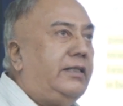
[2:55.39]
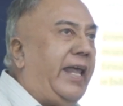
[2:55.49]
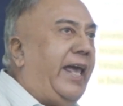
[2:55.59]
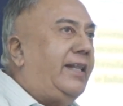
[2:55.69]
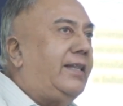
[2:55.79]

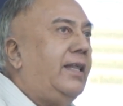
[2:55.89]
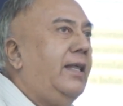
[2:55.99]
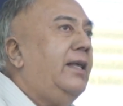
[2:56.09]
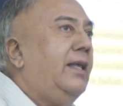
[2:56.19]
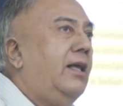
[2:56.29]
texts
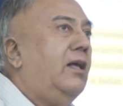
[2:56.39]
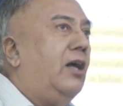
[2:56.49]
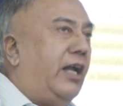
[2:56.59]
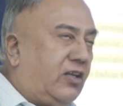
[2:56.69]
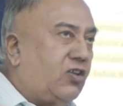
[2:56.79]

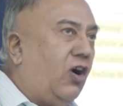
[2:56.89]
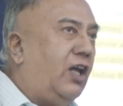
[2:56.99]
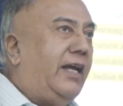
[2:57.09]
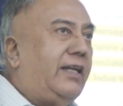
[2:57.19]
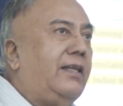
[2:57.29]
and
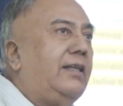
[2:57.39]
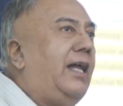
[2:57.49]
scholars,